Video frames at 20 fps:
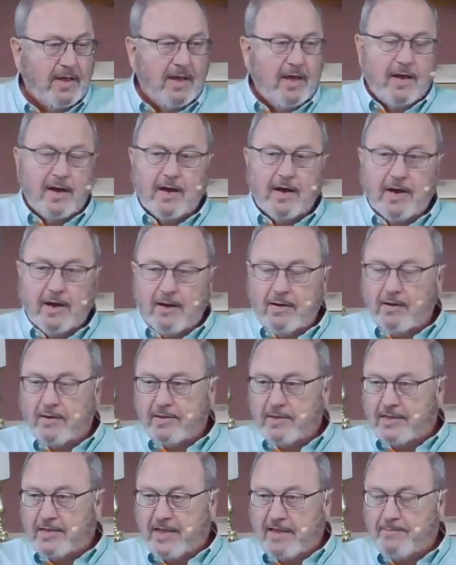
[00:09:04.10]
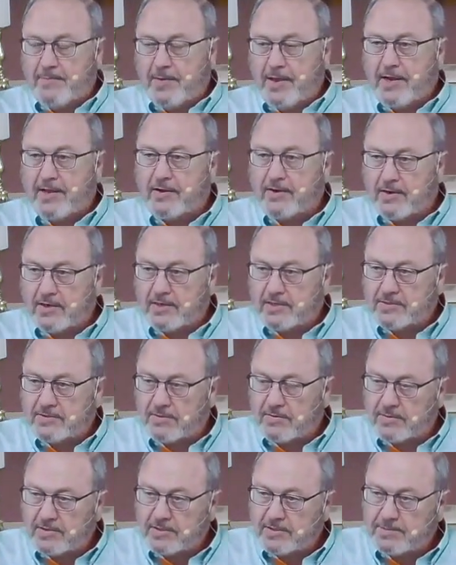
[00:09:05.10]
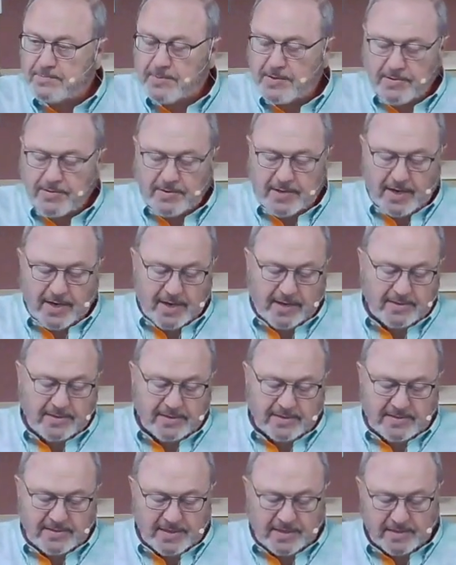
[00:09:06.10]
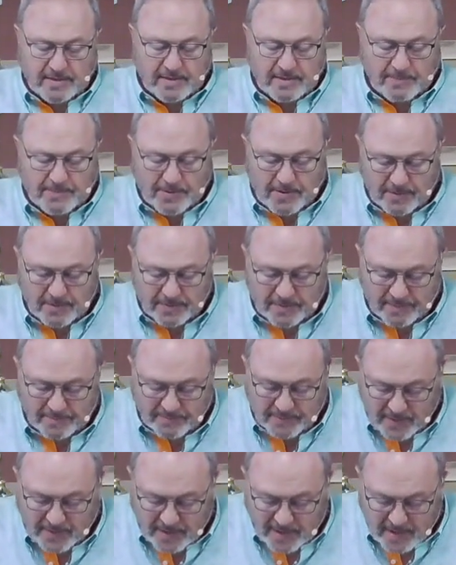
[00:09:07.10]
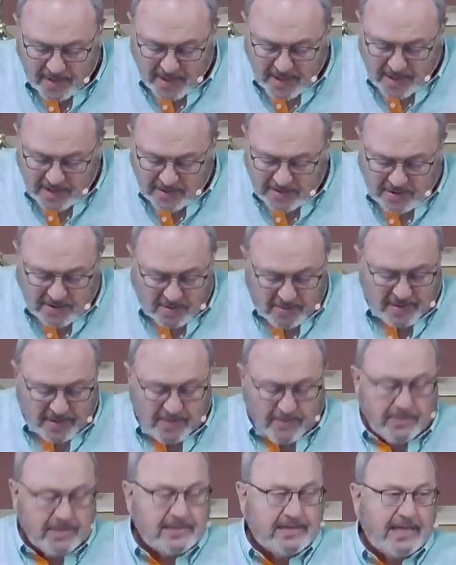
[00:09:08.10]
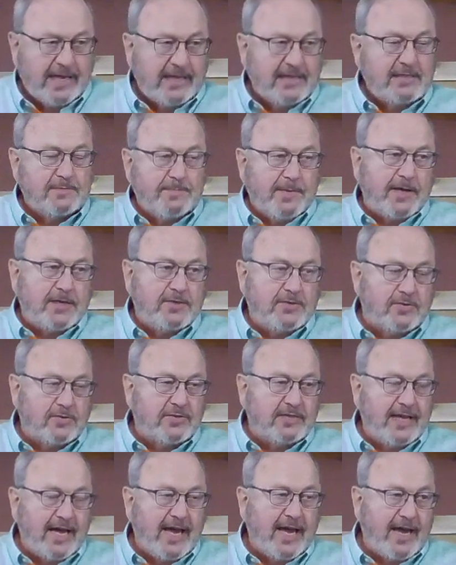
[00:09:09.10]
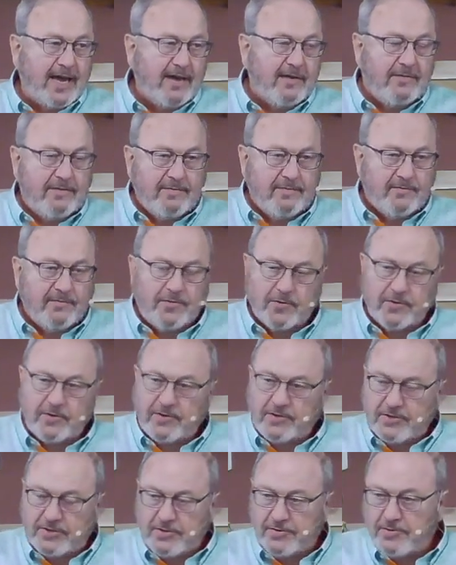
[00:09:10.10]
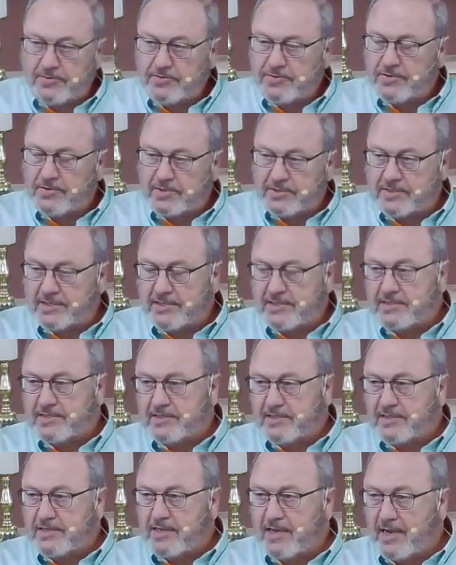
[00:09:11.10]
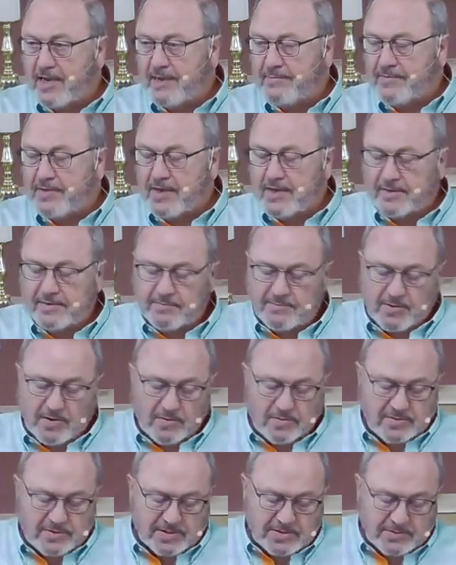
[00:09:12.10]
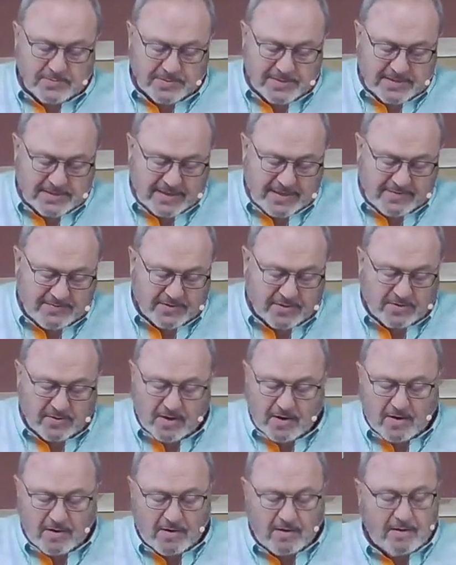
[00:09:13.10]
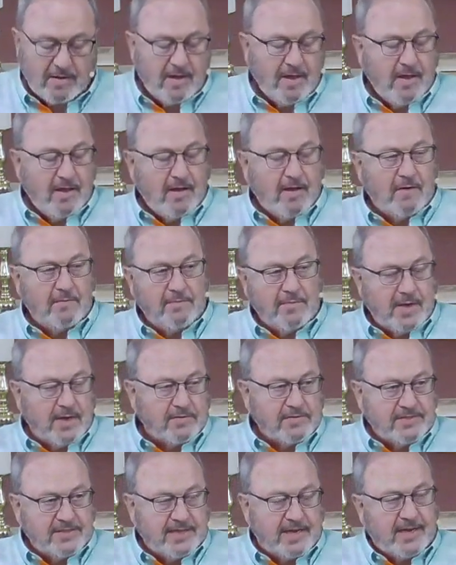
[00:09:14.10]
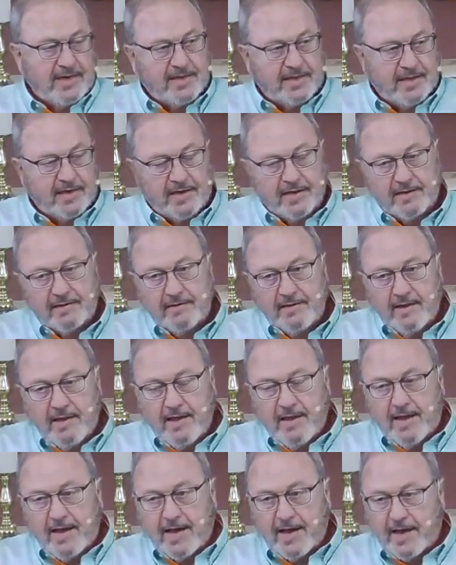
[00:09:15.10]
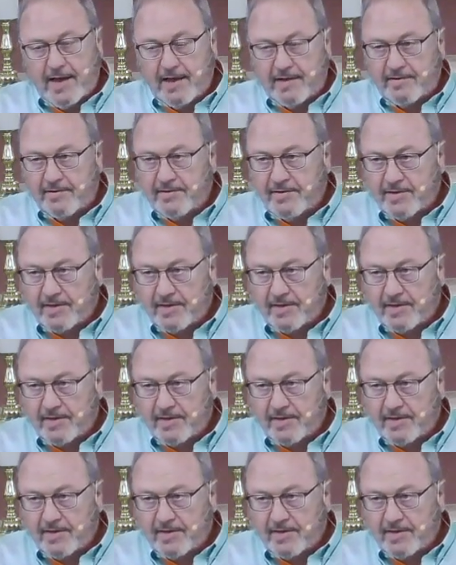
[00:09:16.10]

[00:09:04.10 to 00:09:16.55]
on the day of Pentecost, the Holy Spirit had descended upon them. So it was a special day for the Jews, because this is the time that Moses received the law on Mount Sinai, and